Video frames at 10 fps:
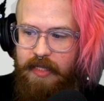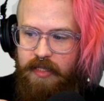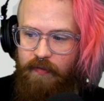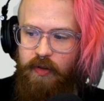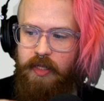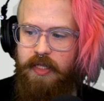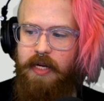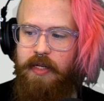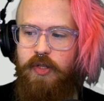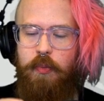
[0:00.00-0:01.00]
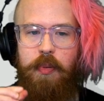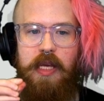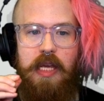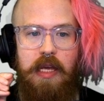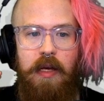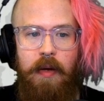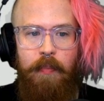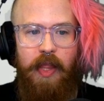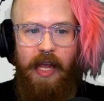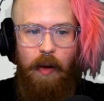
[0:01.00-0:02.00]
It's definitely intended to be,
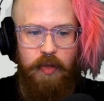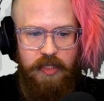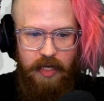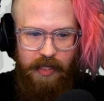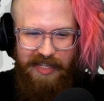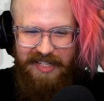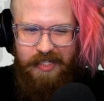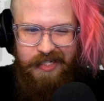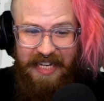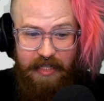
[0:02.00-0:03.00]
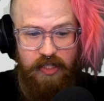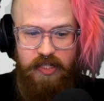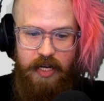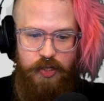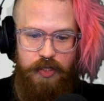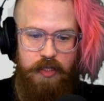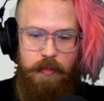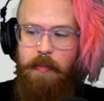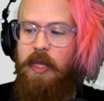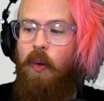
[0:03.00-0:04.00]
like, I would say like 6 sessions,
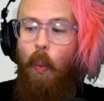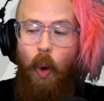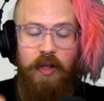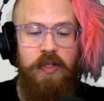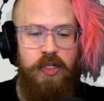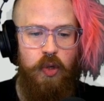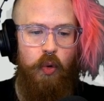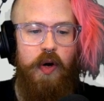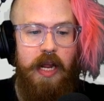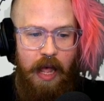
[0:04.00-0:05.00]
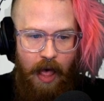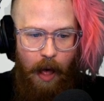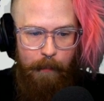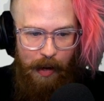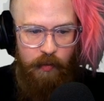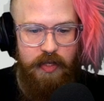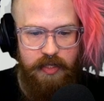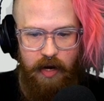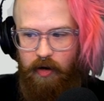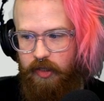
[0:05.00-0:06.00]
maybe like one story about
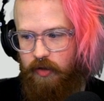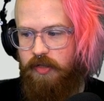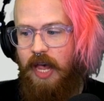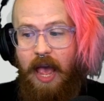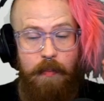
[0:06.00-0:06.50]
these characters.